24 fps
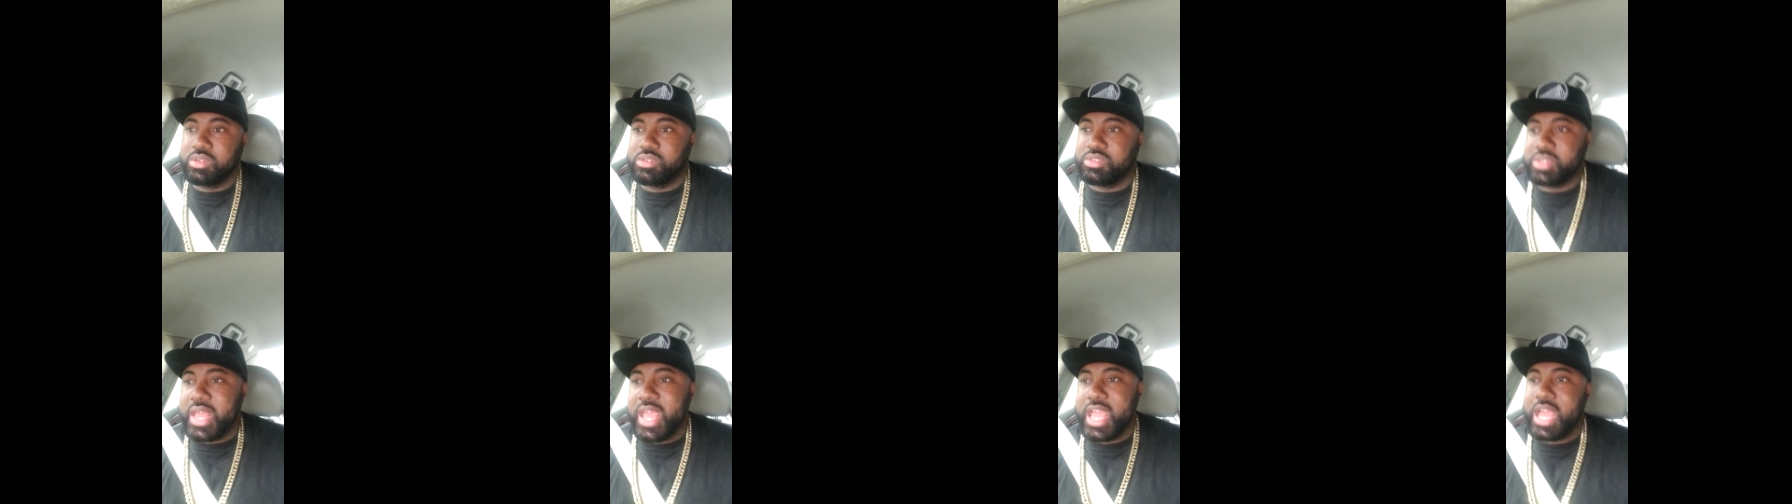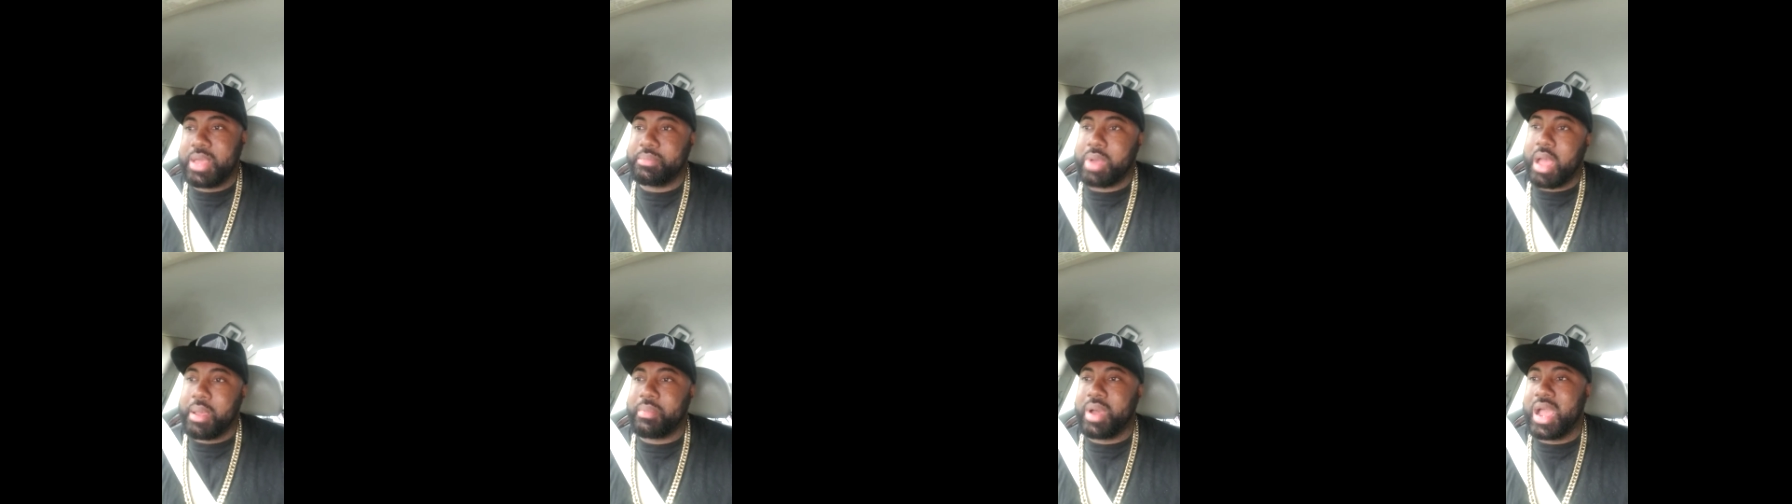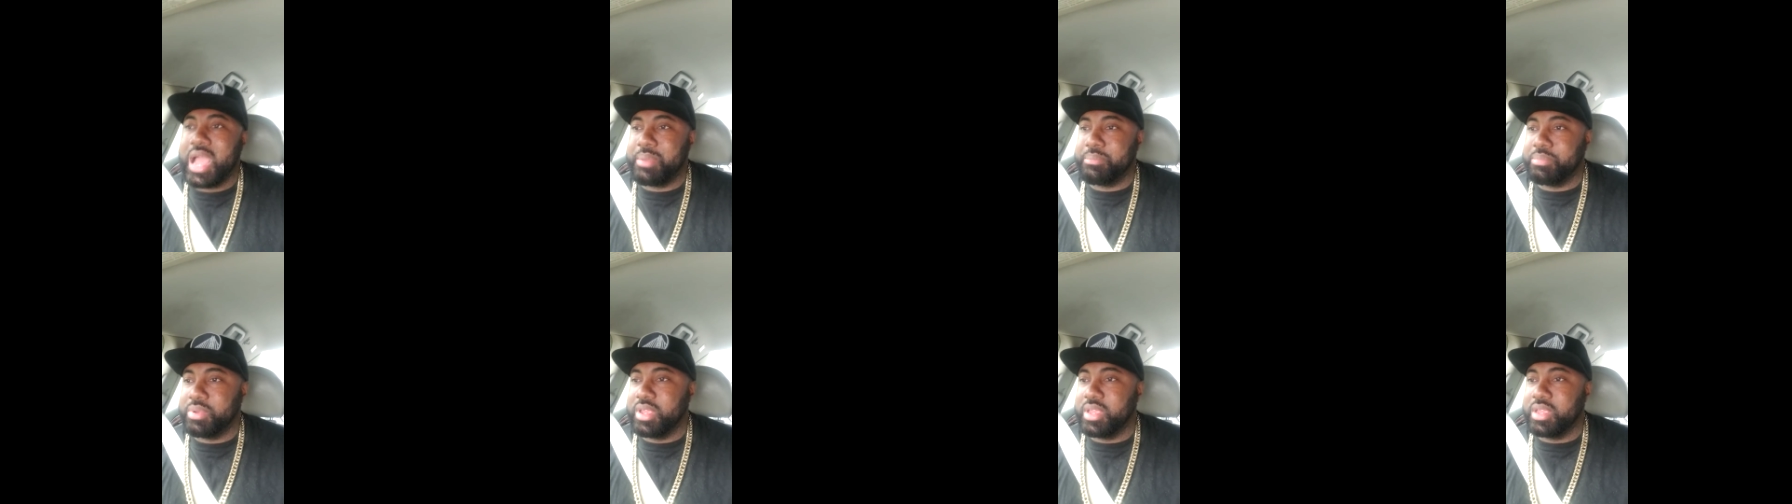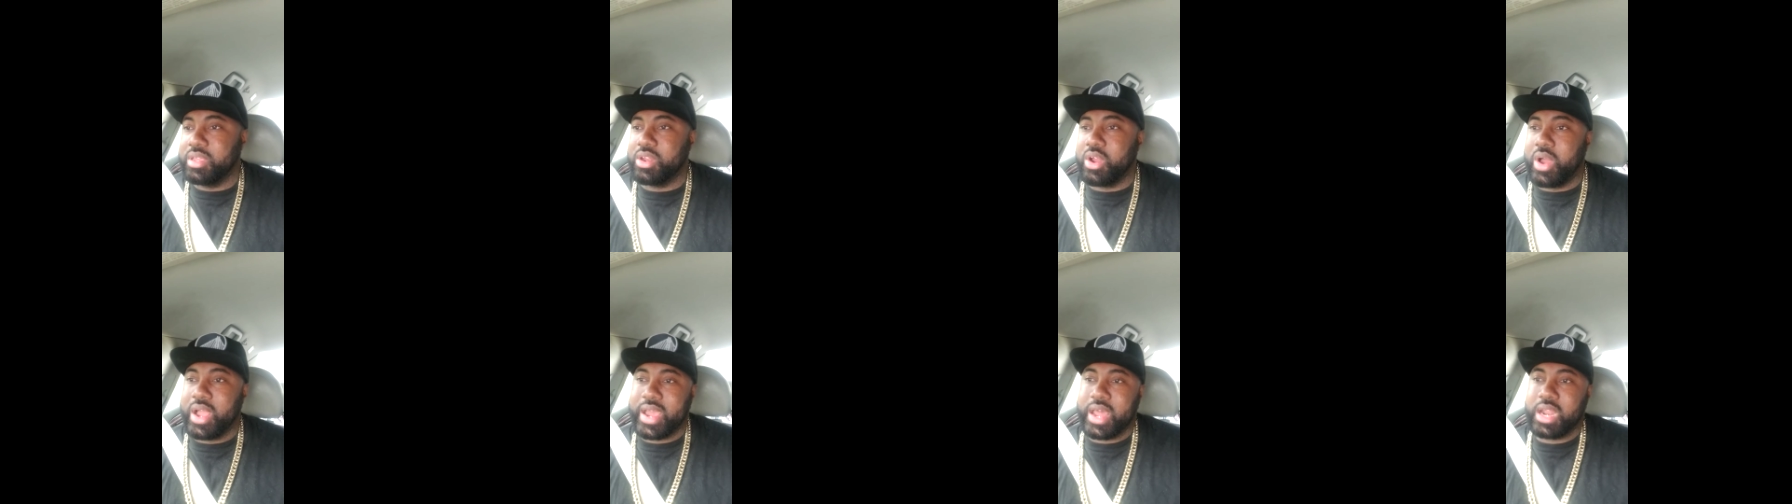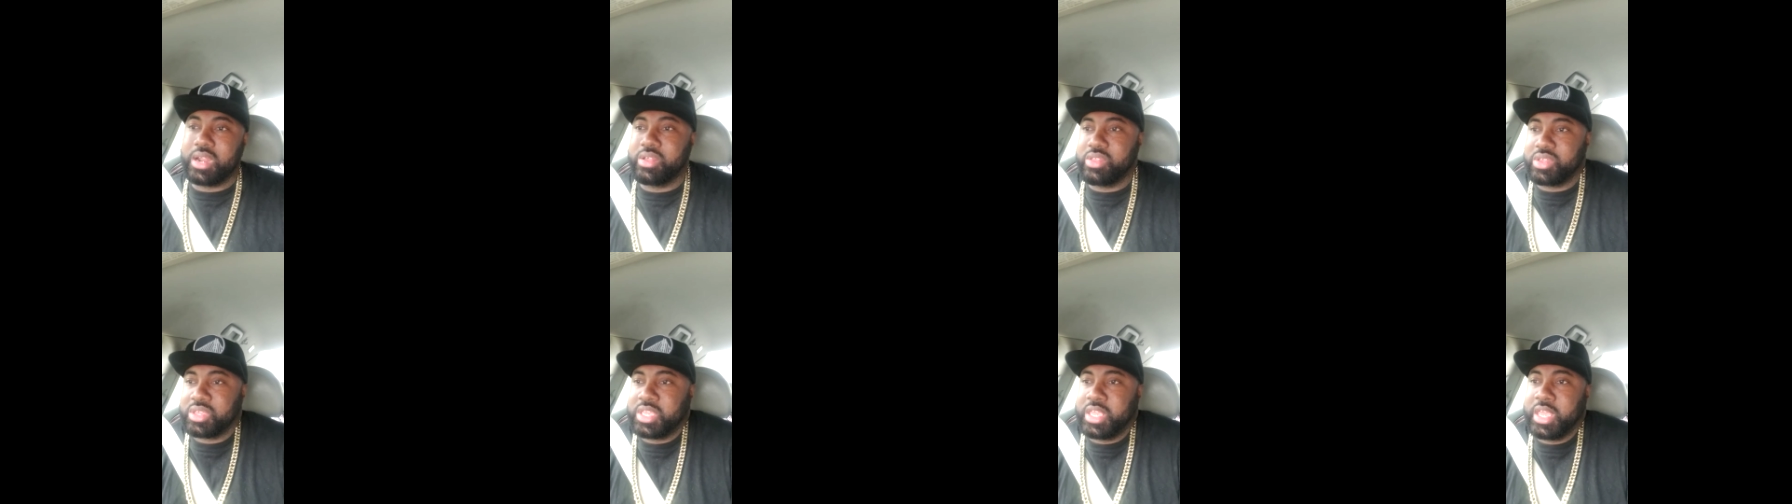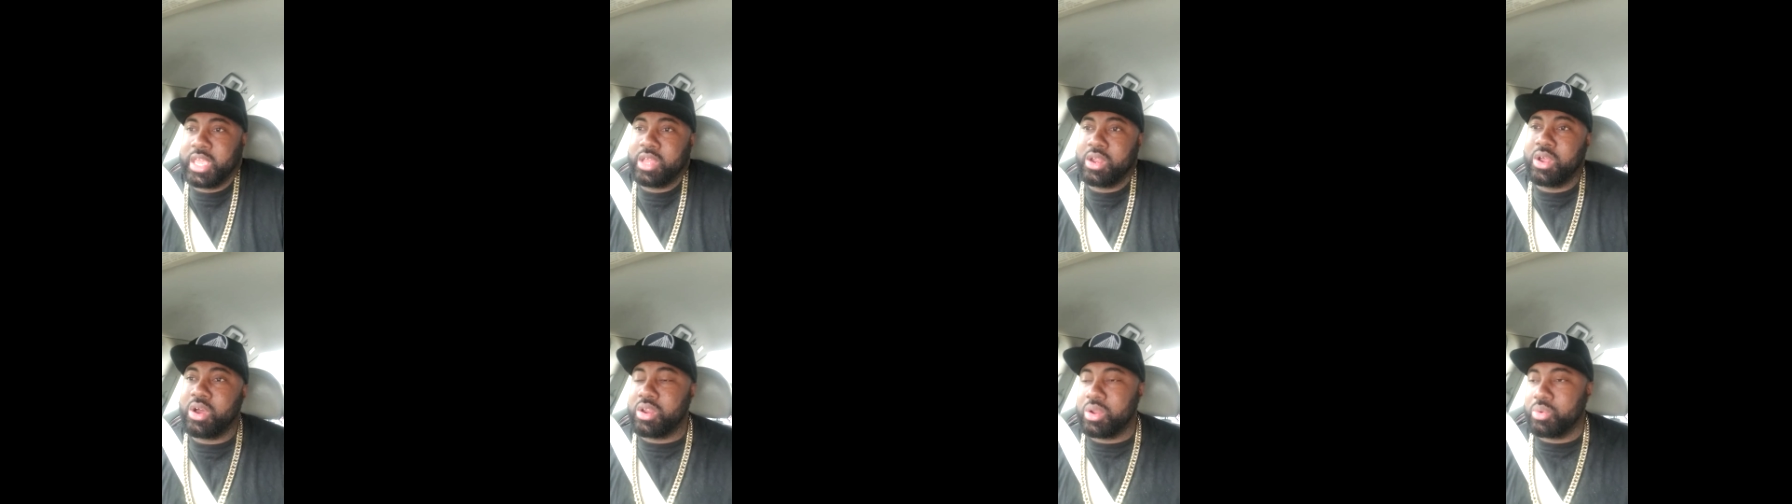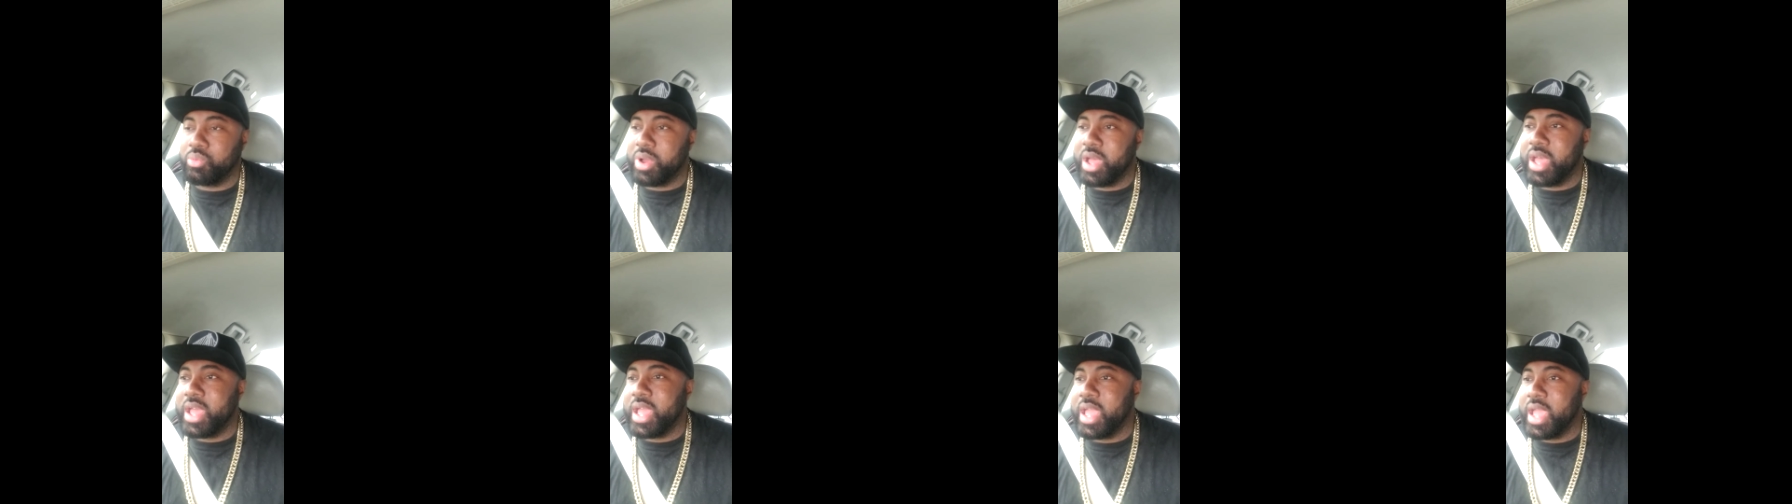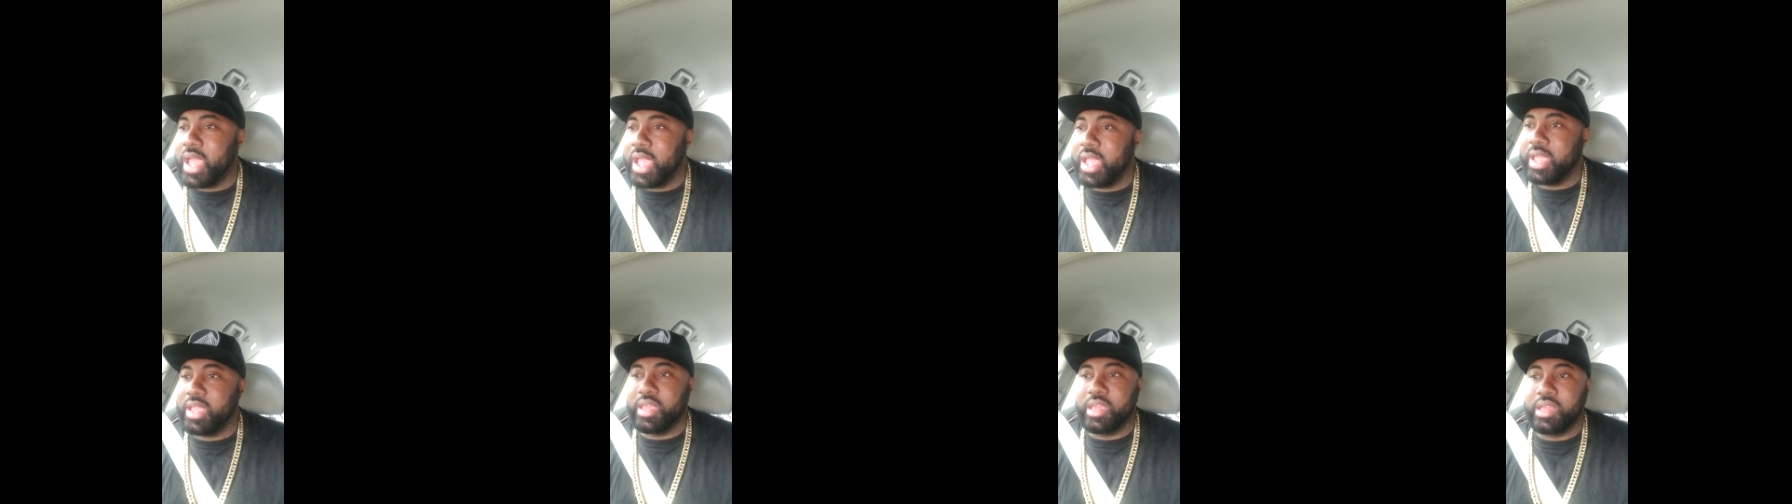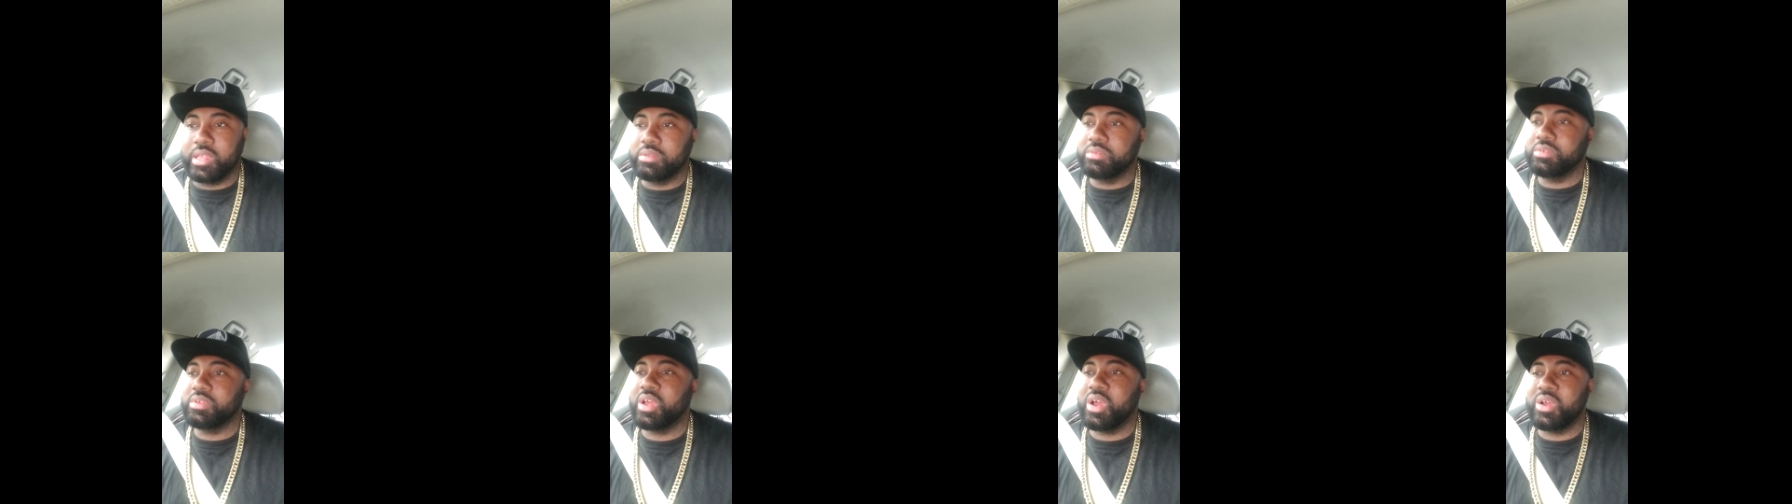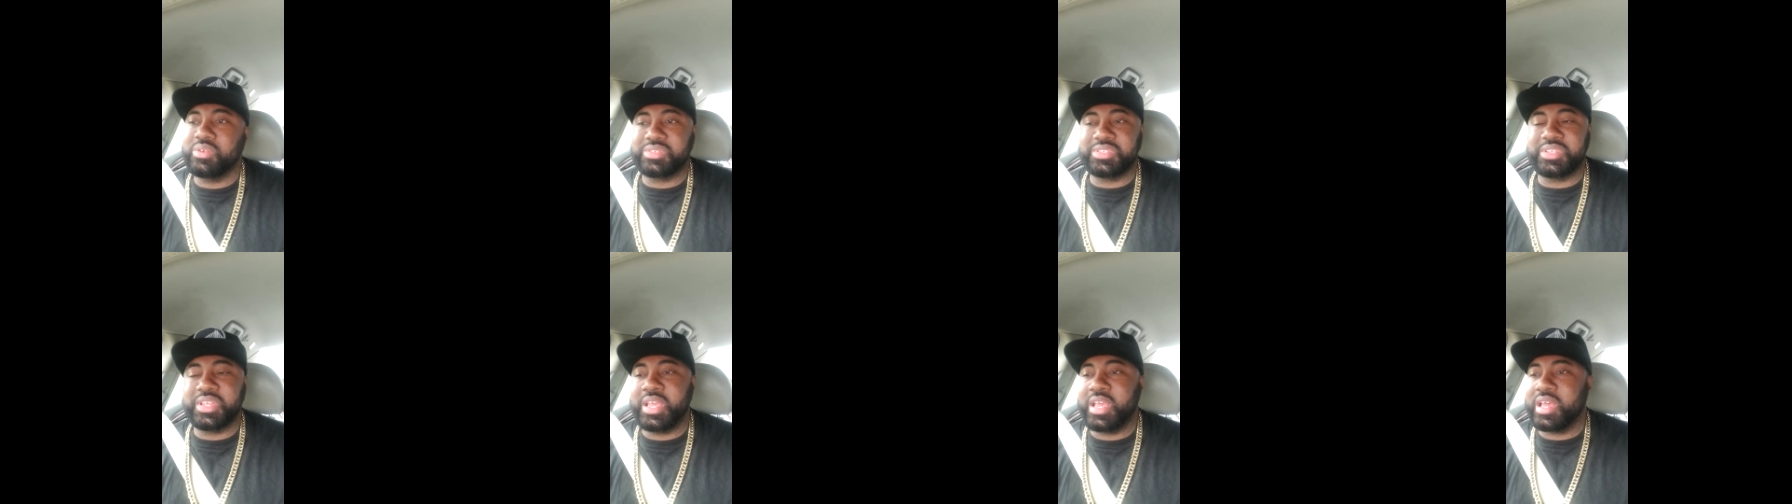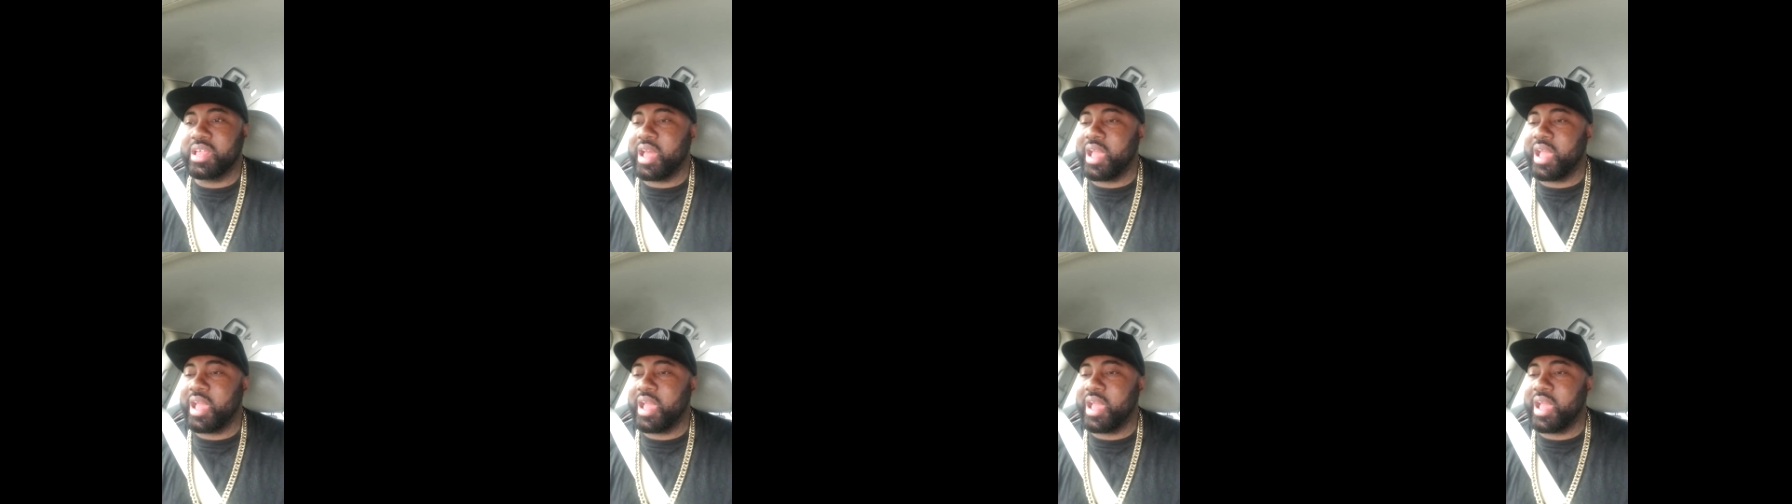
damn, I might be, you know, I got another kid on the way, and you know what I'm saying?